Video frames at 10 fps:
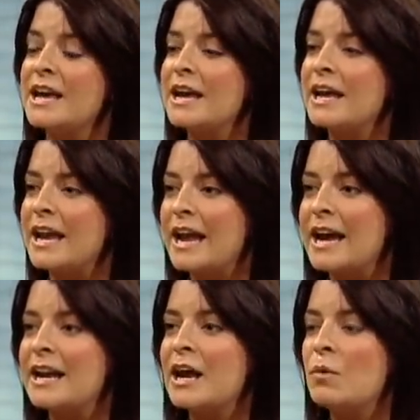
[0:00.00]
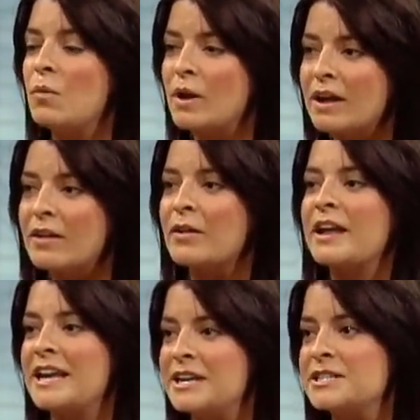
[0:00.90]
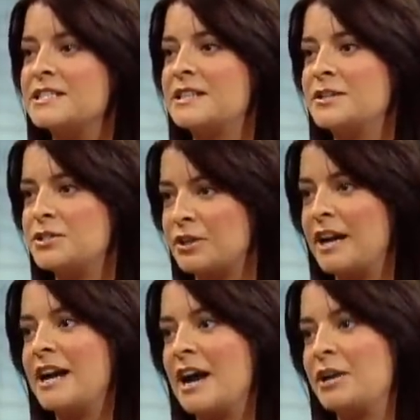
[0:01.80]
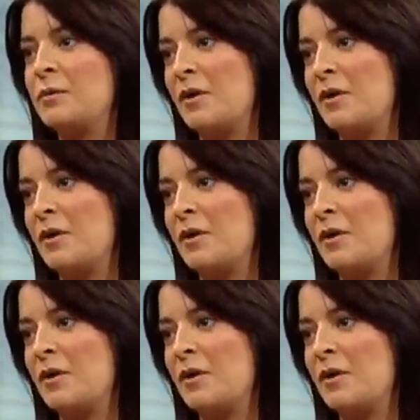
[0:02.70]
it can and will ease the strain on your